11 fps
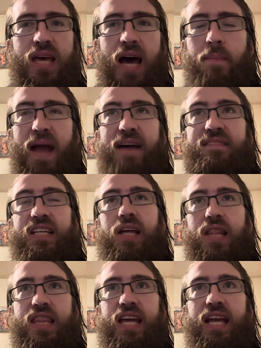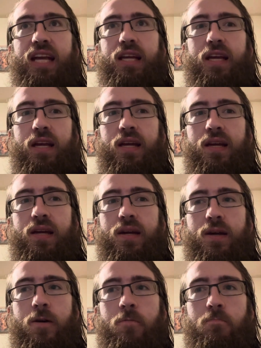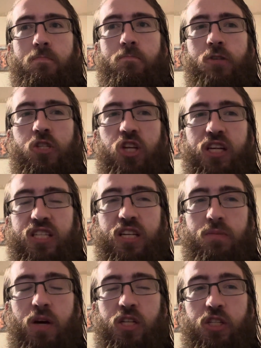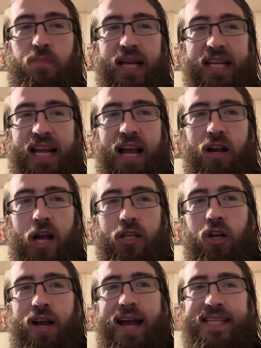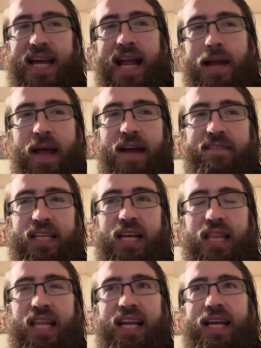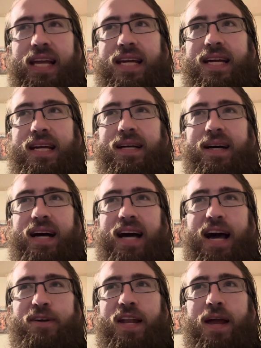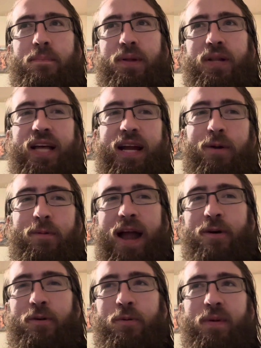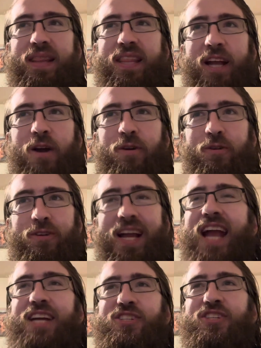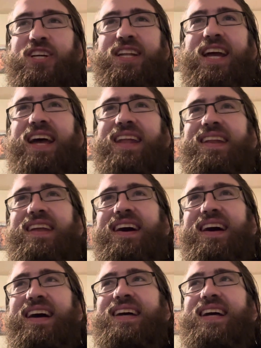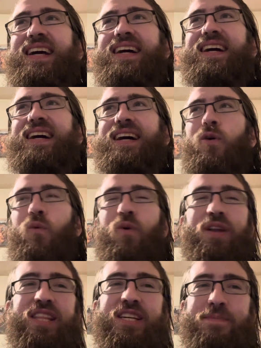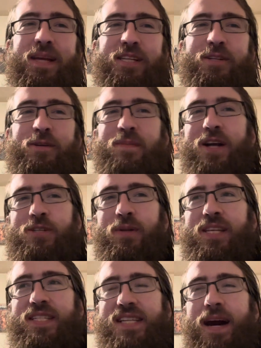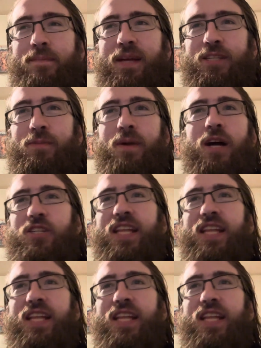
I'm having to think just as much as my character as I am having to think, how can I play around with the co-creation and would this be too much? Would this not be too much?